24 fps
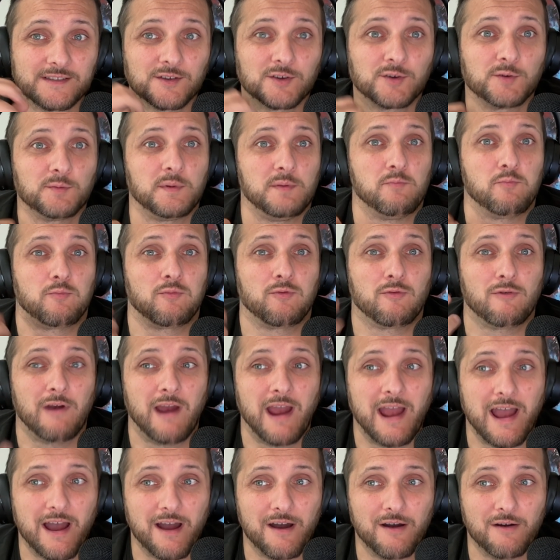they're going to be
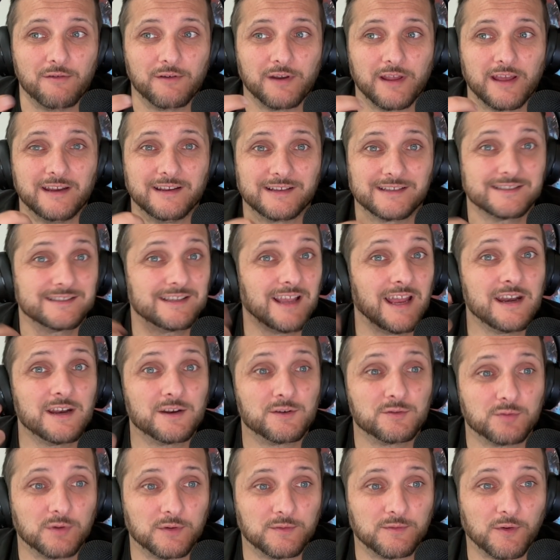proud and
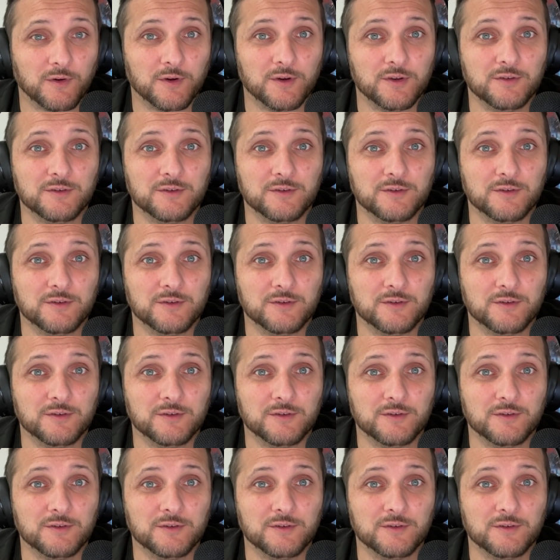excited to refer